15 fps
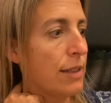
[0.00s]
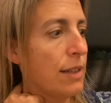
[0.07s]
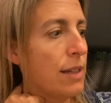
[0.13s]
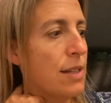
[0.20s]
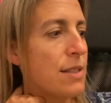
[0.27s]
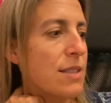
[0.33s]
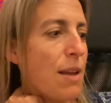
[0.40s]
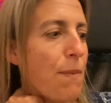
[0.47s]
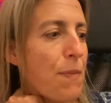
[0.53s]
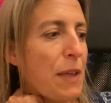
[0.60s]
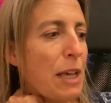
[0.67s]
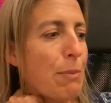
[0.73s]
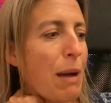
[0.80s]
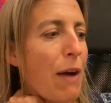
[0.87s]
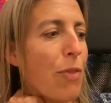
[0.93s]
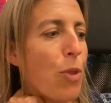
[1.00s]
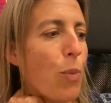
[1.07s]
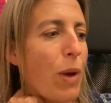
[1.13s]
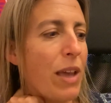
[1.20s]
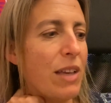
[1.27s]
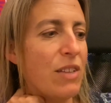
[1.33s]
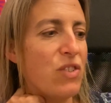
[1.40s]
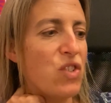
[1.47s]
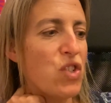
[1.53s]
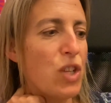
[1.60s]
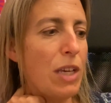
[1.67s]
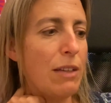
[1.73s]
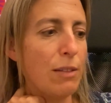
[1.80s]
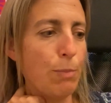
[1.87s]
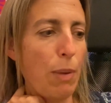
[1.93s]
Something about the way his
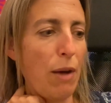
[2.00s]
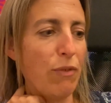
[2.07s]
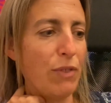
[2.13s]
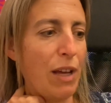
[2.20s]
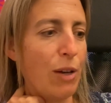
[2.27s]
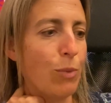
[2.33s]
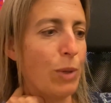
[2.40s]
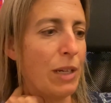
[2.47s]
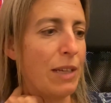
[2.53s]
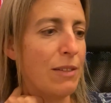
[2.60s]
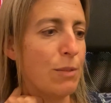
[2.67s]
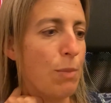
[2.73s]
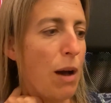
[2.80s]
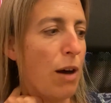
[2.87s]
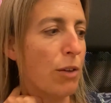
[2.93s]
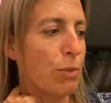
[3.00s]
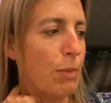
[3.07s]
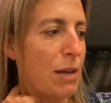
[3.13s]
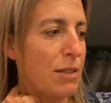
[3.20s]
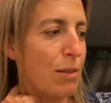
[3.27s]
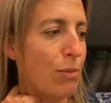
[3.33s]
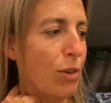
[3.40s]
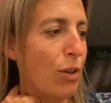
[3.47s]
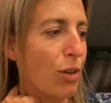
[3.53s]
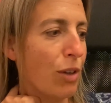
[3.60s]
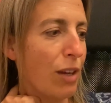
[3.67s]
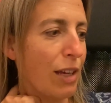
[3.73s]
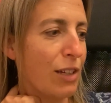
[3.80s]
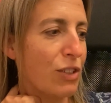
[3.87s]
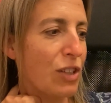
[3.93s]
cheeks puffed out when he smiled made him look
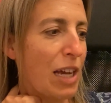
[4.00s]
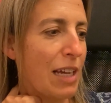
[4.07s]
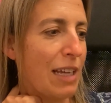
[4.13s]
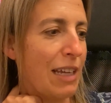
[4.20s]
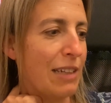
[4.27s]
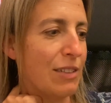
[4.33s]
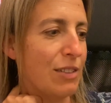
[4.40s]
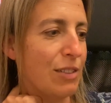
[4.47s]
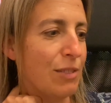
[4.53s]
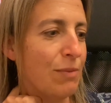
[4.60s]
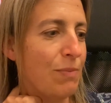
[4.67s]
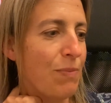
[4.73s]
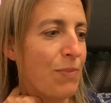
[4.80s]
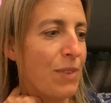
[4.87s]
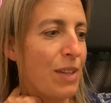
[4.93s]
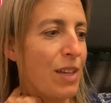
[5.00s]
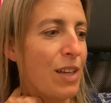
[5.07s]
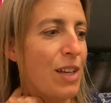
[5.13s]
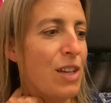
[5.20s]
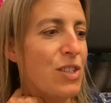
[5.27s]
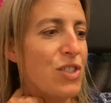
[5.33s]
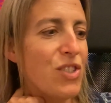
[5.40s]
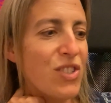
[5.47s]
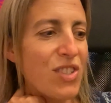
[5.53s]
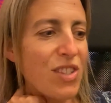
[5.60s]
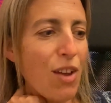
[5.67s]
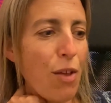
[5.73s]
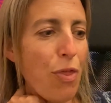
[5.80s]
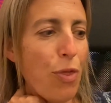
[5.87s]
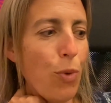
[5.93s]
like a jack-o'-lantern. Just as
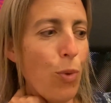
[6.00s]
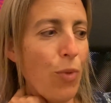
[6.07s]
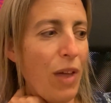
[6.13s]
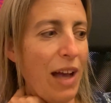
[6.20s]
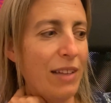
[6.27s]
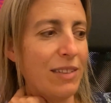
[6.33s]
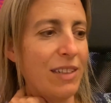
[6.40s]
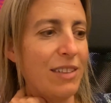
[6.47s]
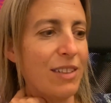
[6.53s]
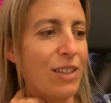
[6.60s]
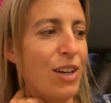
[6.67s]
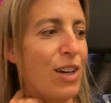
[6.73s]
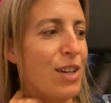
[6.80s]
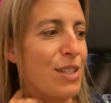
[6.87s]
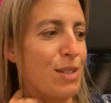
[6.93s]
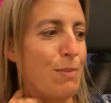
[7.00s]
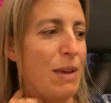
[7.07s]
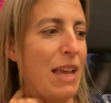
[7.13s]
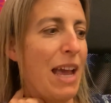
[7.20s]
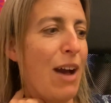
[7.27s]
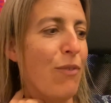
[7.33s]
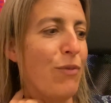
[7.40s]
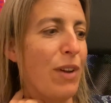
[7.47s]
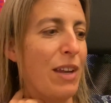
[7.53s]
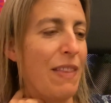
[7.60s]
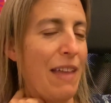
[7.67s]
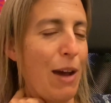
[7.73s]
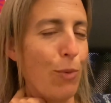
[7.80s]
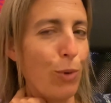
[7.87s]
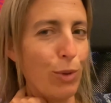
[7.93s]
I thought that, it occurred to me how funny
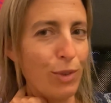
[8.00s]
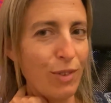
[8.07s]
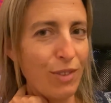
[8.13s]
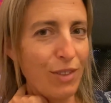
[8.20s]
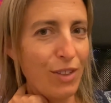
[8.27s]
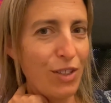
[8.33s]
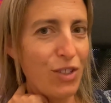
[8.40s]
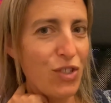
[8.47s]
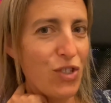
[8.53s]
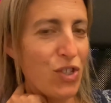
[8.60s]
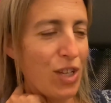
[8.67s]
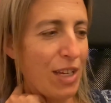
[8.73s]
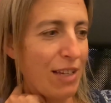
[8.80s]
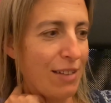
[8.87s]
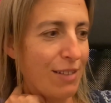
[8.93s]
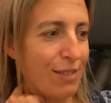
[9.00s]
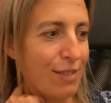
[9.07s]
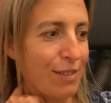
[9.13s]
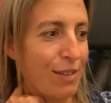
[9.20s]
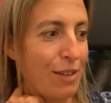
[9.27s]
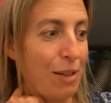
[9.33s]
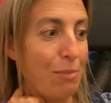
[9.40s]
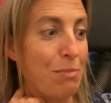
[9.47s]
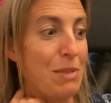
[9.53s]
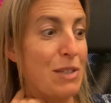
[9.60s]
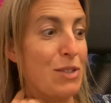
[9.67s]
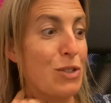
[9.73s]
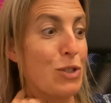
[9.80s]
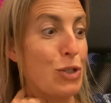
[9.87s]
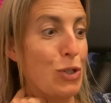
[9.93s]
that was. Cheeks.
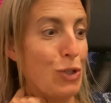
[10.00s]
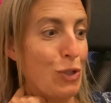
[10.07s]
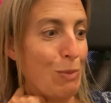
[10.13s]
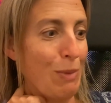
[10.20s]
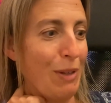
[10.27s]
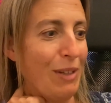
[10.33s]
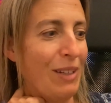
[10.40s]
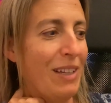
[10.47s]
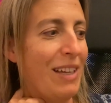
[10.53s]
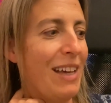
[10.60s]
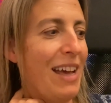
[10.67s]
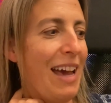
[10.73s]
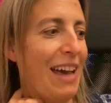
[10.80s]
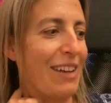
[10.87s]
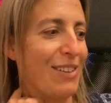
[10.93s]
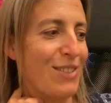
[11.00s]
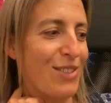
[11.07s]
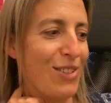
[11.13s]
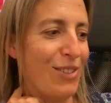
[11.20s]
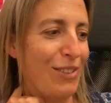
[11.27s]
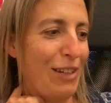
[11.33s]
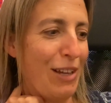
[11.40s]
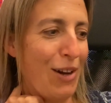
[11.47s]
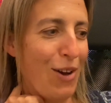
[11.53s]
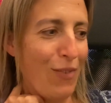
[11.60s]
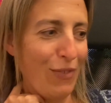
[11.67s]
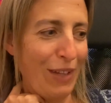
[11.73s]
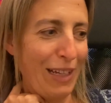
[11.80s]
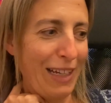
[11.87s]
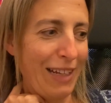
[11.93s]
Mr. Tushman, and I started
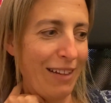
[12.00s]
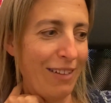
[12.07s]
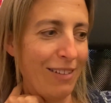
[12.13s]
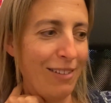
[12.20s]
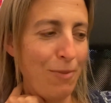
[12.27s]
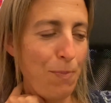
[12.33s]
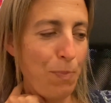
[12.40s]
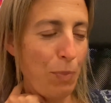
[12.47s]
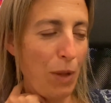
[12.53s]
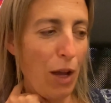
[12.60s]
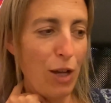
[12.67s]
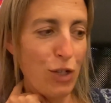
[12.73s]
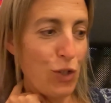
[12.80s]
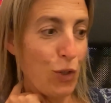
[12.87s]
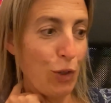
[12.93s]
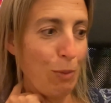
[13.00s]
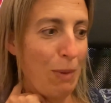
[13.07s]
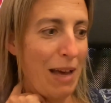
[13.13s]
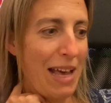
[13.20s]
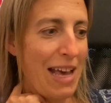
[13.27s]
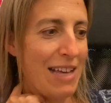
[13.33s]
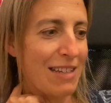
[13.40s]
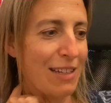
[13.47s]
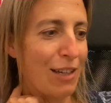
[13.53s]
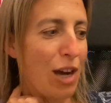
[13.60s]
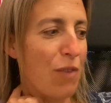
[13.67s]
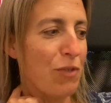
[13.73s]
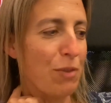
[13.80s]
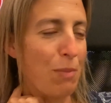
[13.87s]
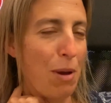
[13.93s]
laughing a little. I shook my head and
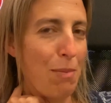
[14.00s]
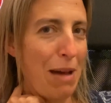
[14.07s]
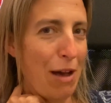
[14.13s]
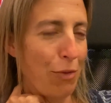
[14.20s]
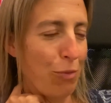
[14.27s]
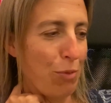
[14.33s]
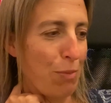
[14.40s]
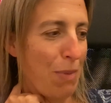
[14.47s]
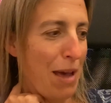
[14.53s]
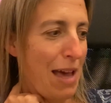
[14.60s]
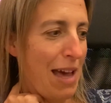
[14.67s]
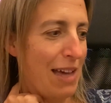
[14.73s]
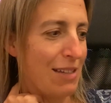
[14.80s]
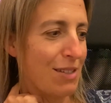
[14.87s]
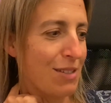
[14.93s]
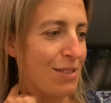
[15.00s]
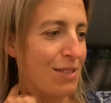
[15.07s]
covered my mouth with my hand.